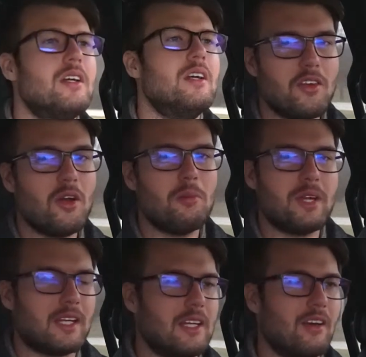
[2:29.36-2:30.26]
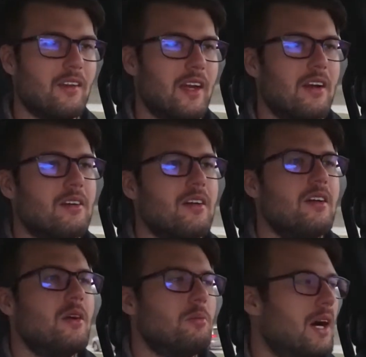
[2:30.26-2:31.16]
No big deal there.
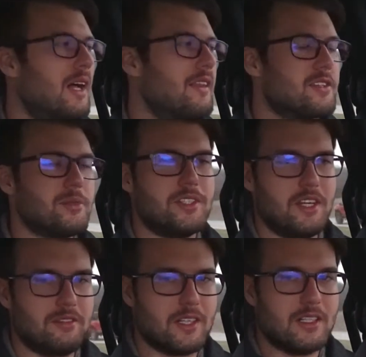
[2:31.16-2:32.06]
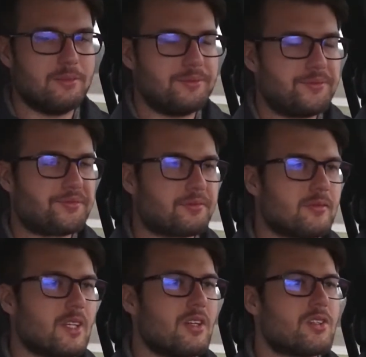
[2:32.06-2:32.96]
But this was different.
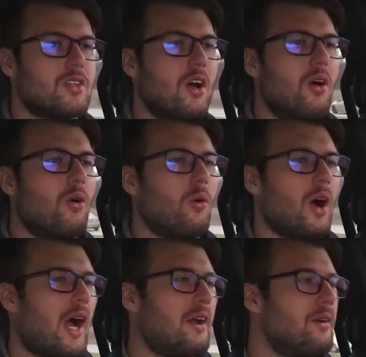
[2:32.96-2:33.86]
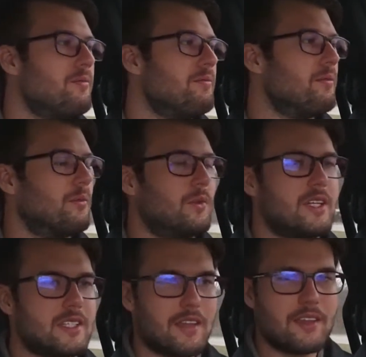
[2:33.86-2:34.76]
So I
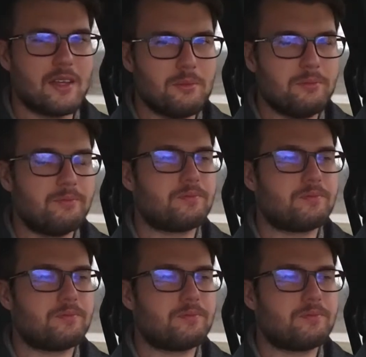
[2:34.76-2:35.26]
reset them,